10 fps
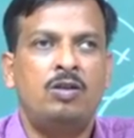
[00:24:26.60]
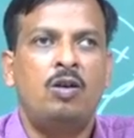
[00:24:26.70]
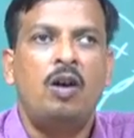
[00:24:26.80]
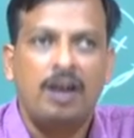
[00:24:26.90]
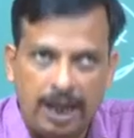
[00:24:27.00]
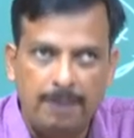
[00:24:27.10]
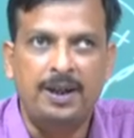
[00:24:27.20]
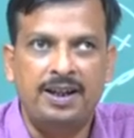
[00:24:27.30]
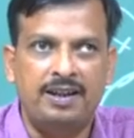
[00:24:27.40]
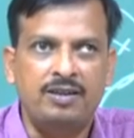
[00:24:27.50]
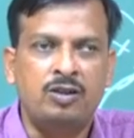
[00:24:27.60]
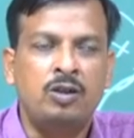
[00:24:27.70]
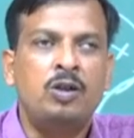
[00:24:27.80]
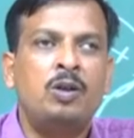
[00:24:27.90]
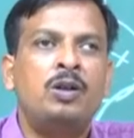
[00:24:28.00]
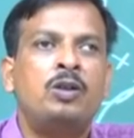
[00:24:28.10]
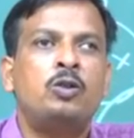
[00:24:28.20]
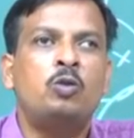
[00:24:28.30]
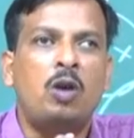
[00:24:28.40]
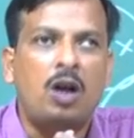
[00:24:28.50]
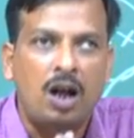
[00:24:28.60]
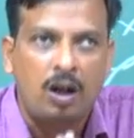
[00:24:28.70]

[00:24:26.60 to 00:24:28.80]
or evidence to